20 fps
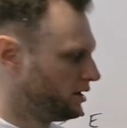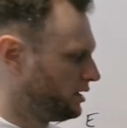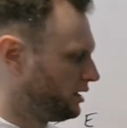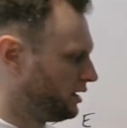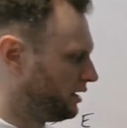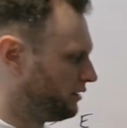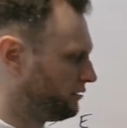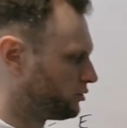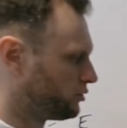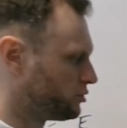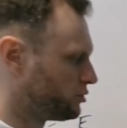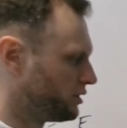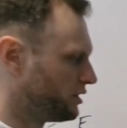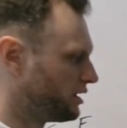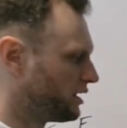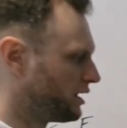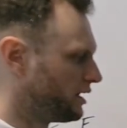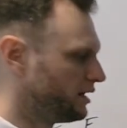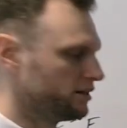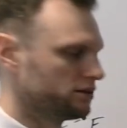If you're doing
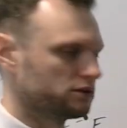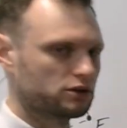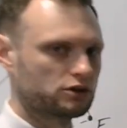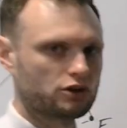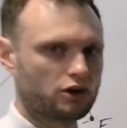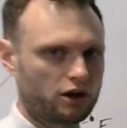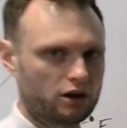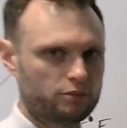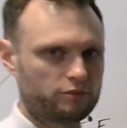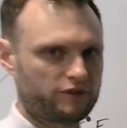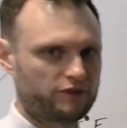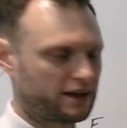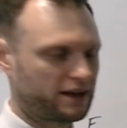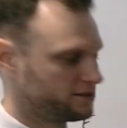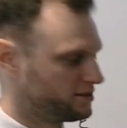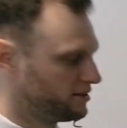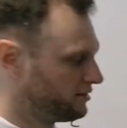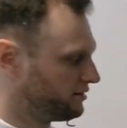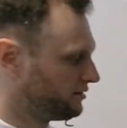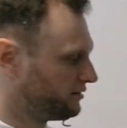it in column
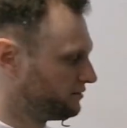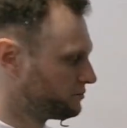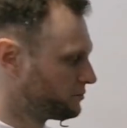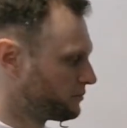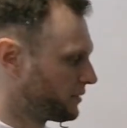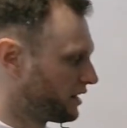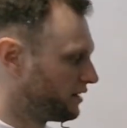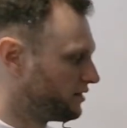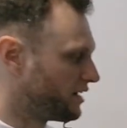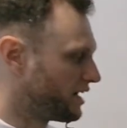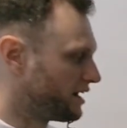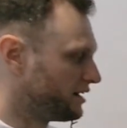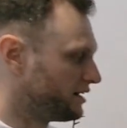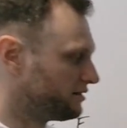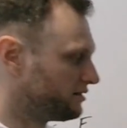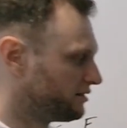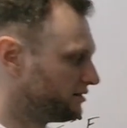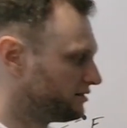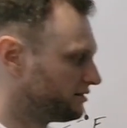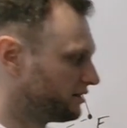vectors, then it's
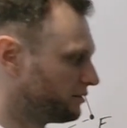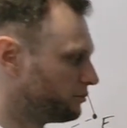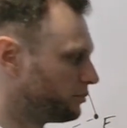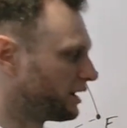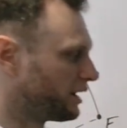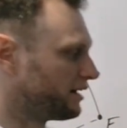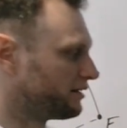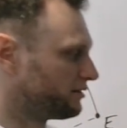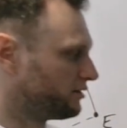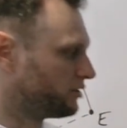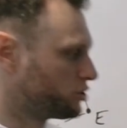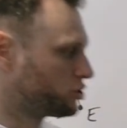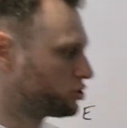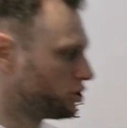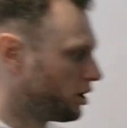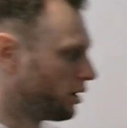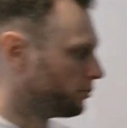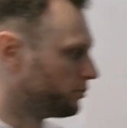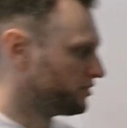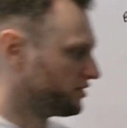as simple as the
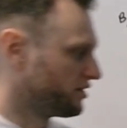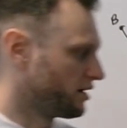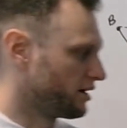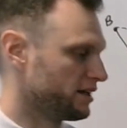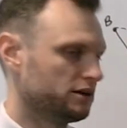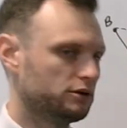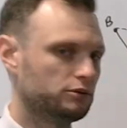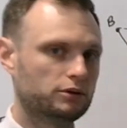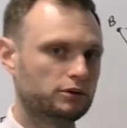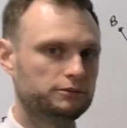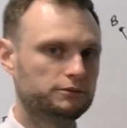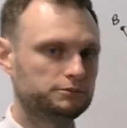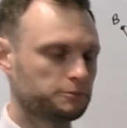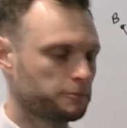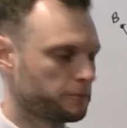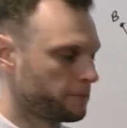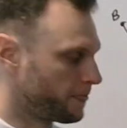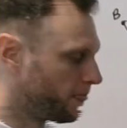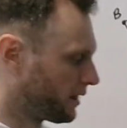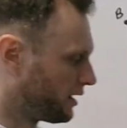tops are equal
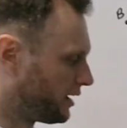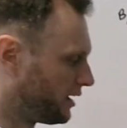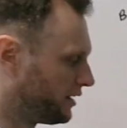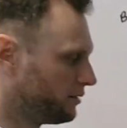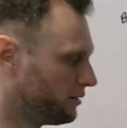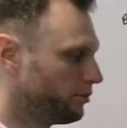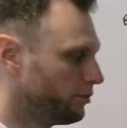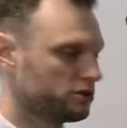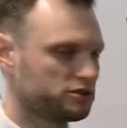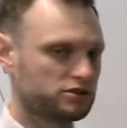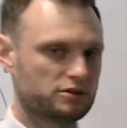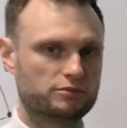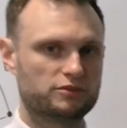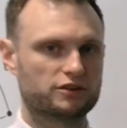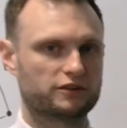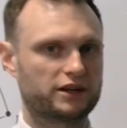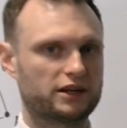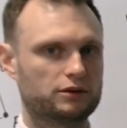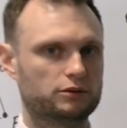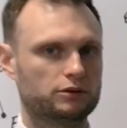and the bottoms are
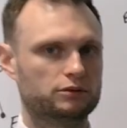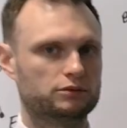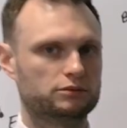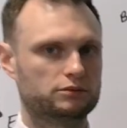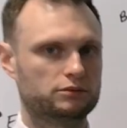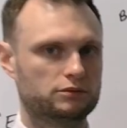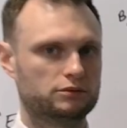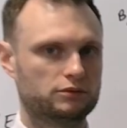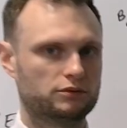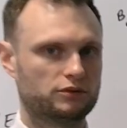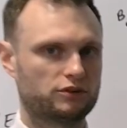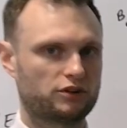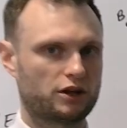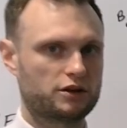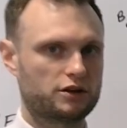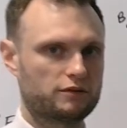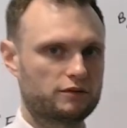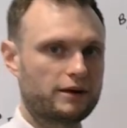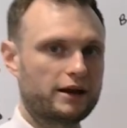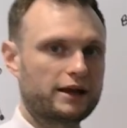equal. So you
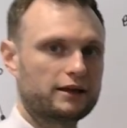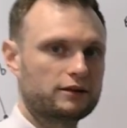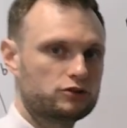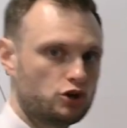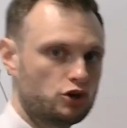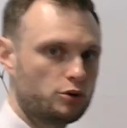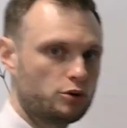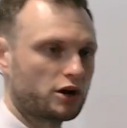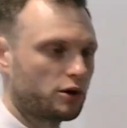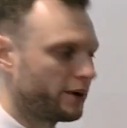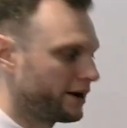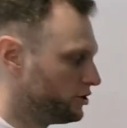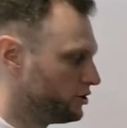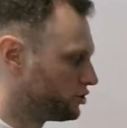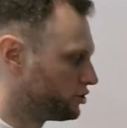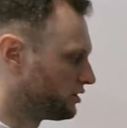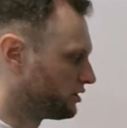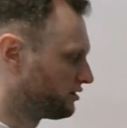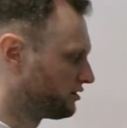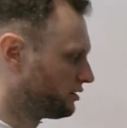can write 2
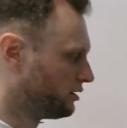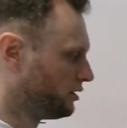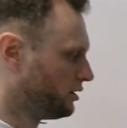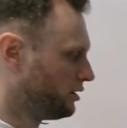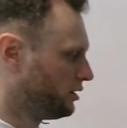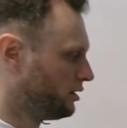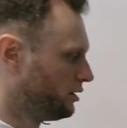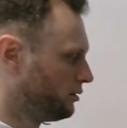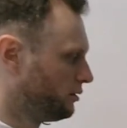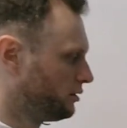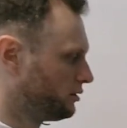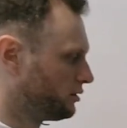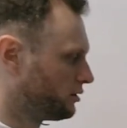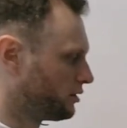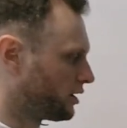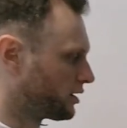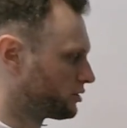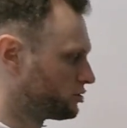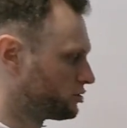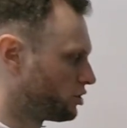equations
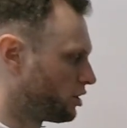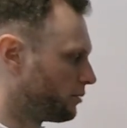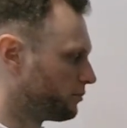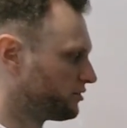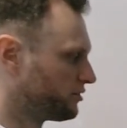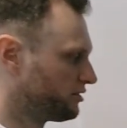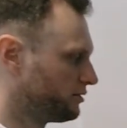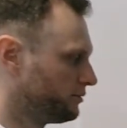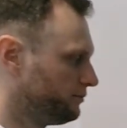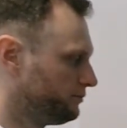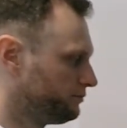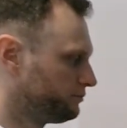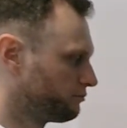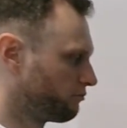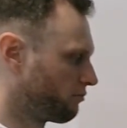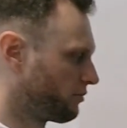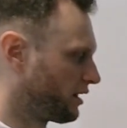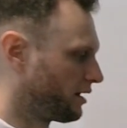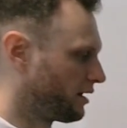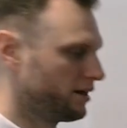like tops
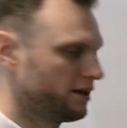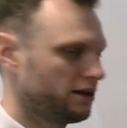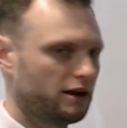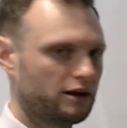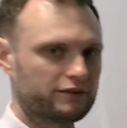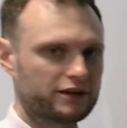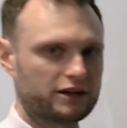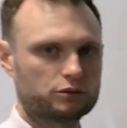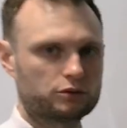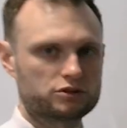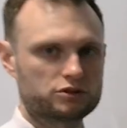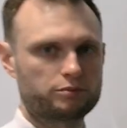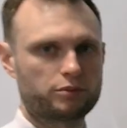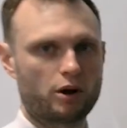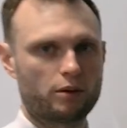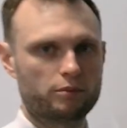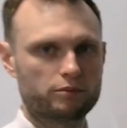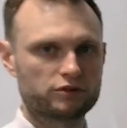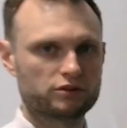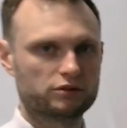are equal to
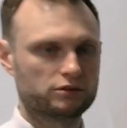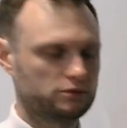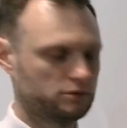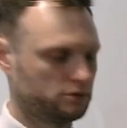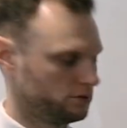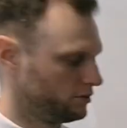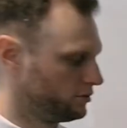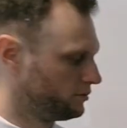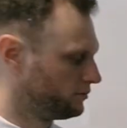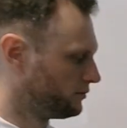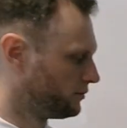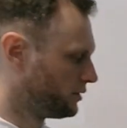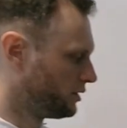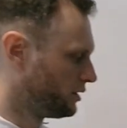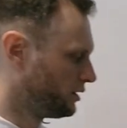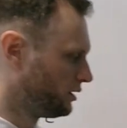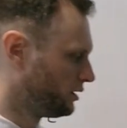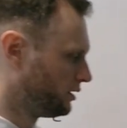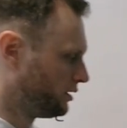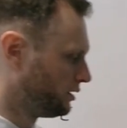bottoms.
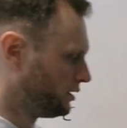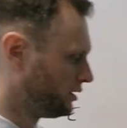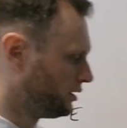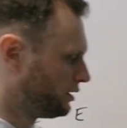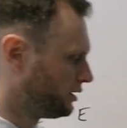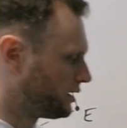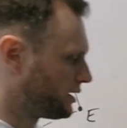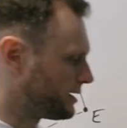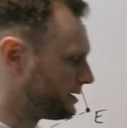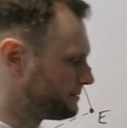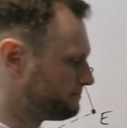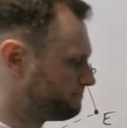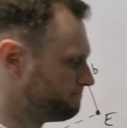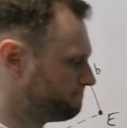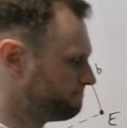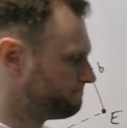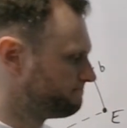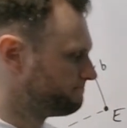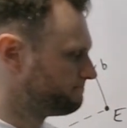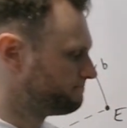And
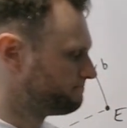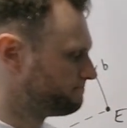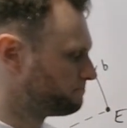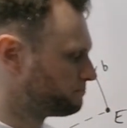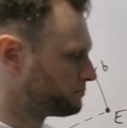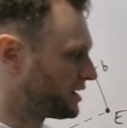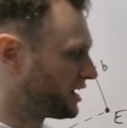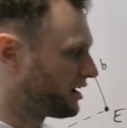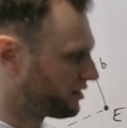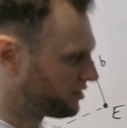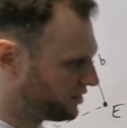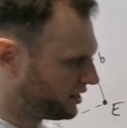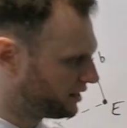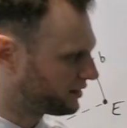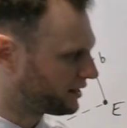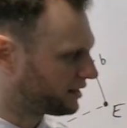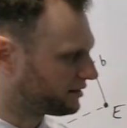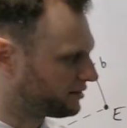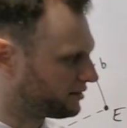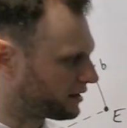I think
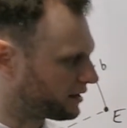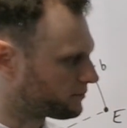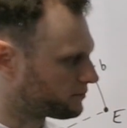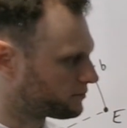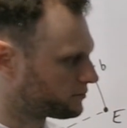that's it.